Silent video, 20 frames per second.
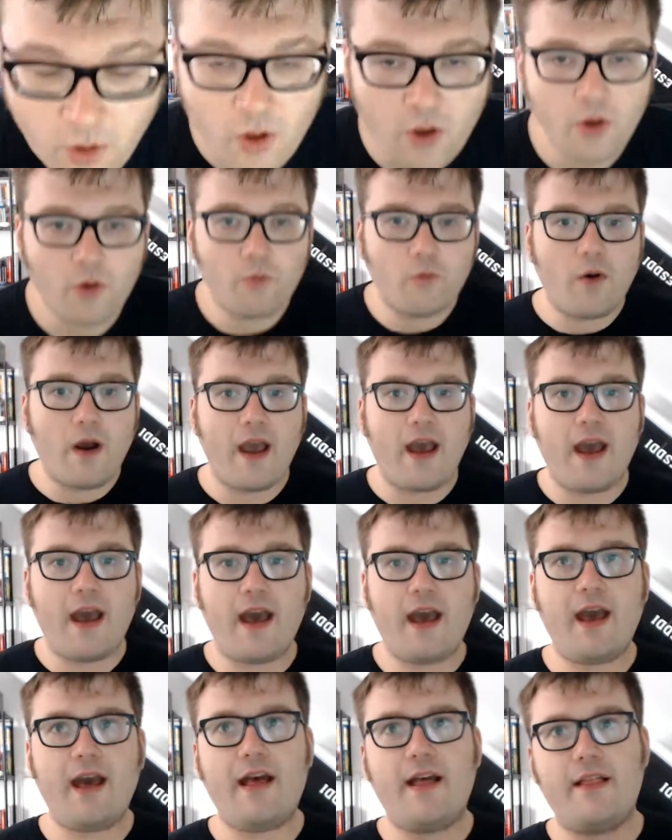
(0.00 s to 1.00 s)

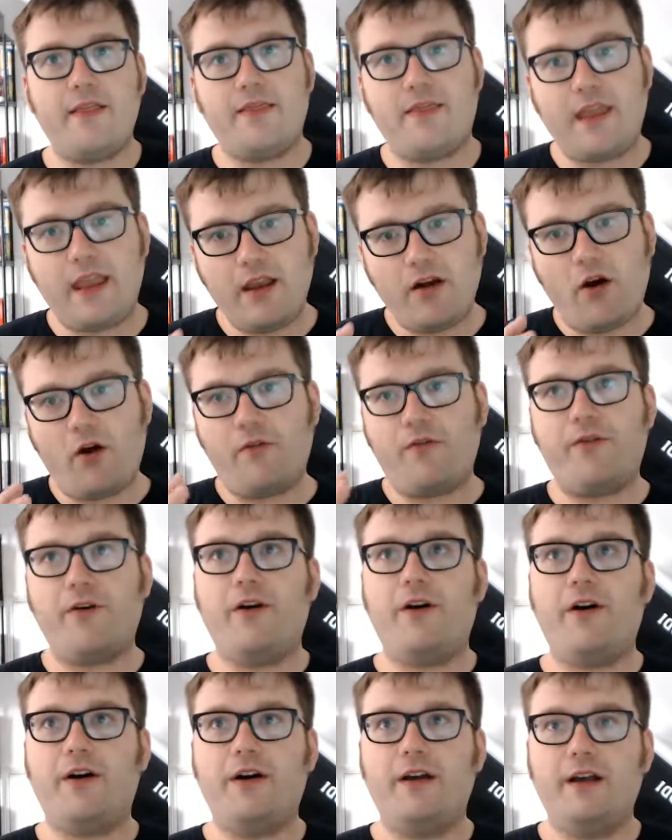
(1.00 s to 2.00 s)
where they
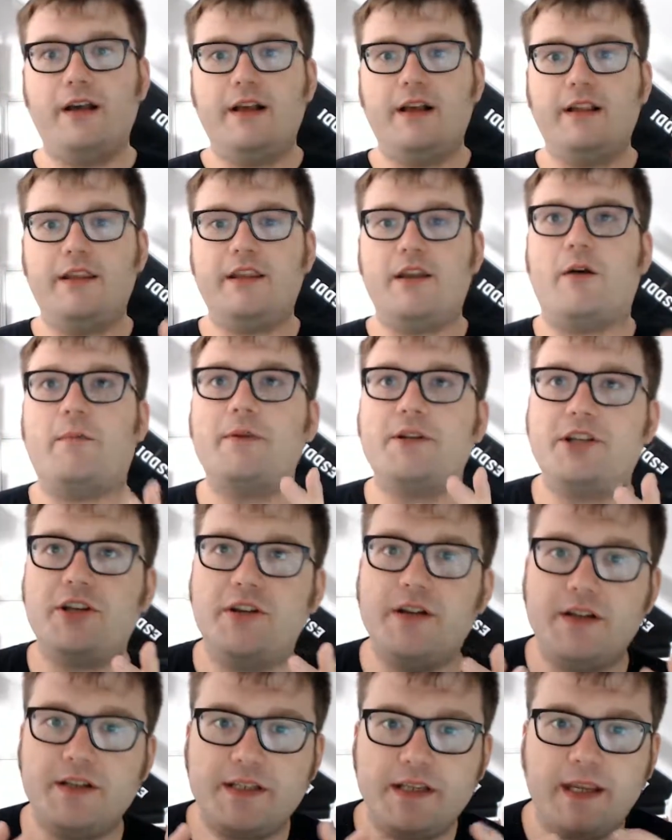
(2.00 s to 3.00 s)
offer the
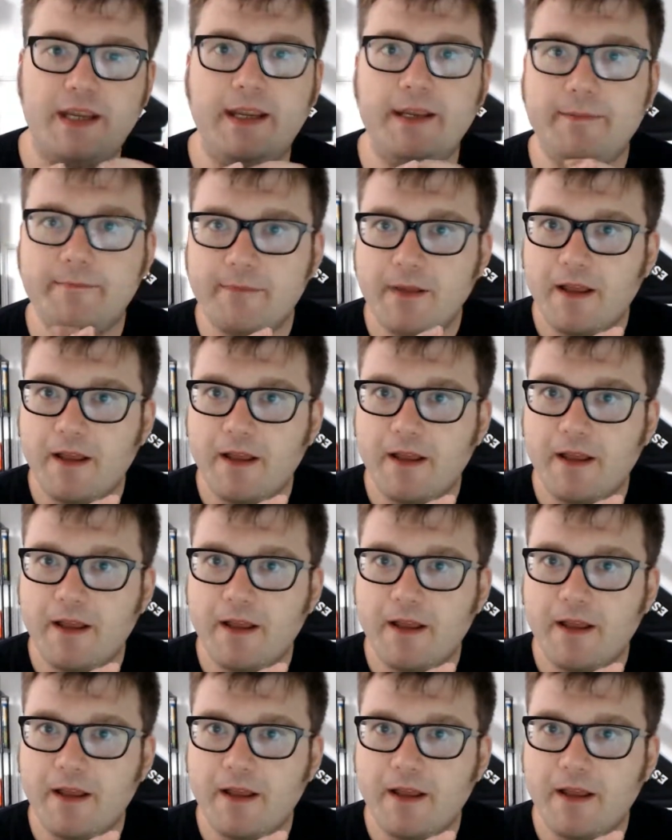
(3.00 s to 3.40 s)
opportunity